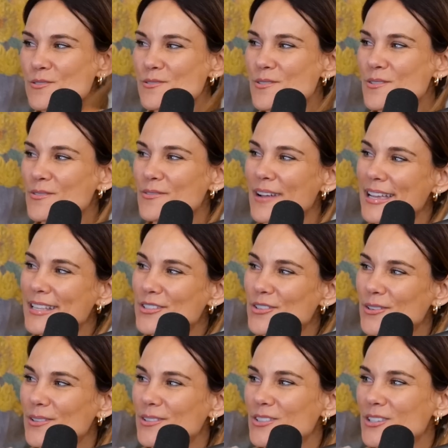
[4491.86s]
Ooh,
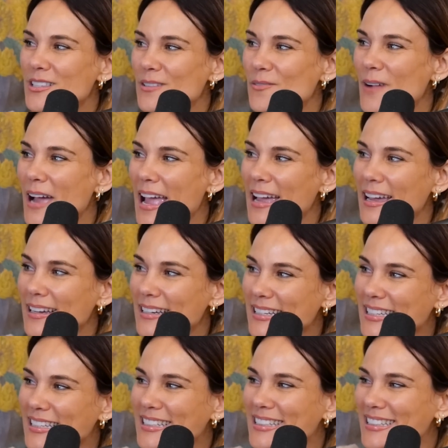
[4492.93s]
Rachel, she's
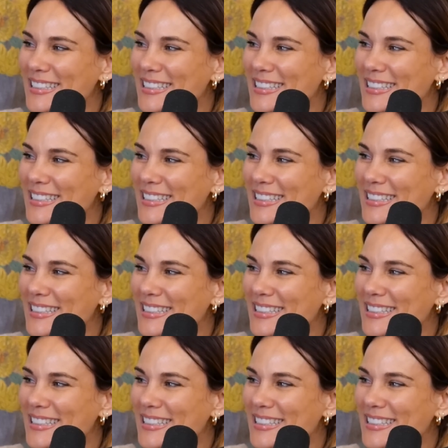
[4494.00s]
awake.